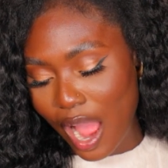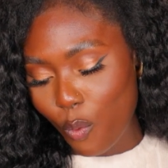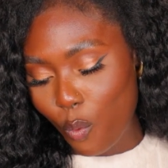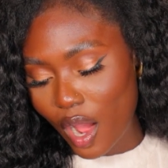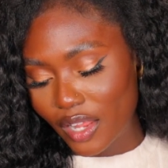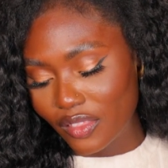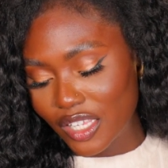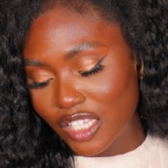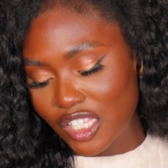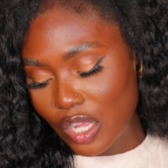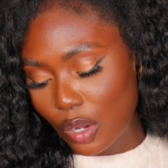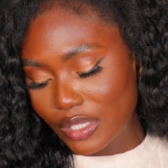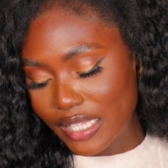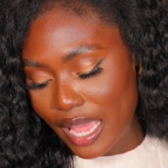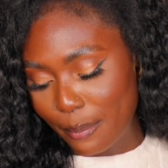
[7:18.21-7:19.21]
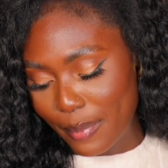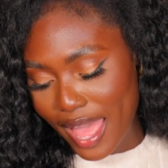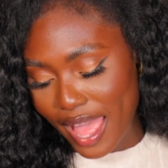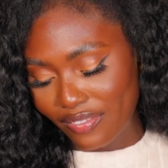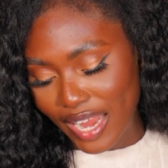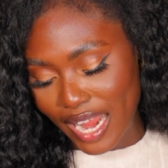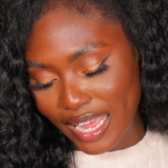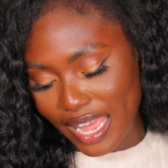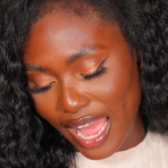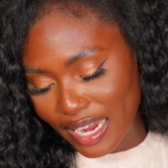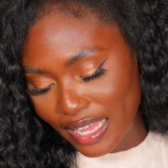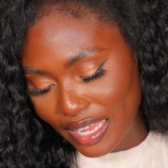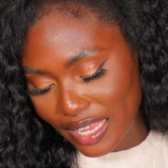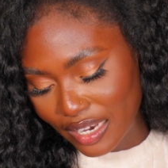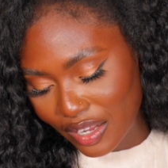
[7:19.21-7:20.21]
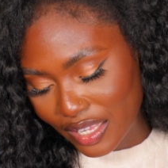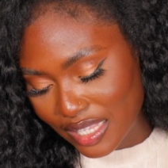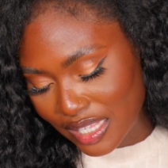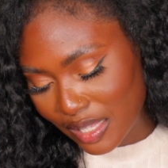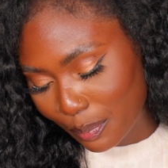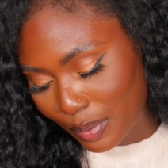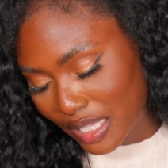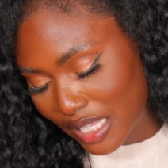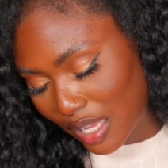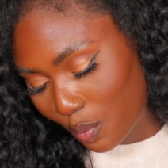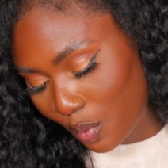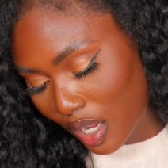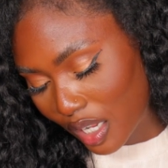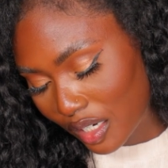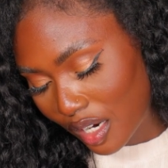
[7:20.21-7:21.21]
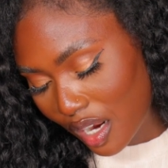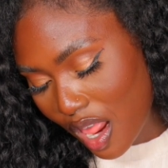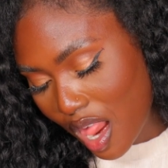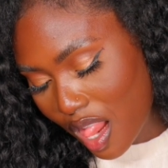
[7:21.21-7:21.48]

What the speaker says: I wanted this so damn bad that I got it in, is this a petite one?